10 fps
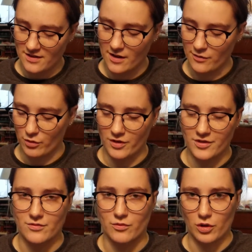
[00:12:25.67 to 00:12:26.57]
of
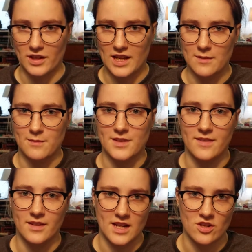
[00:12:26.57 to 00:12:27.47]
course, Royal Games,
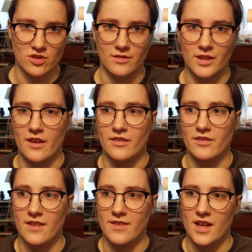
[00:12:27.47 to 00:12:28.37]
and then Angel of Love,
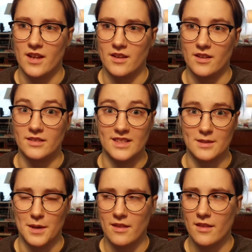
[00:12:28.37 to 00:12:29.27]
and then
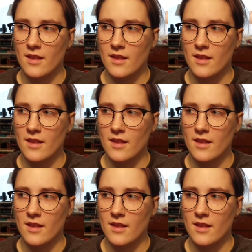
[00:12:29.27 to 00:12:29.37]
Elizabeth.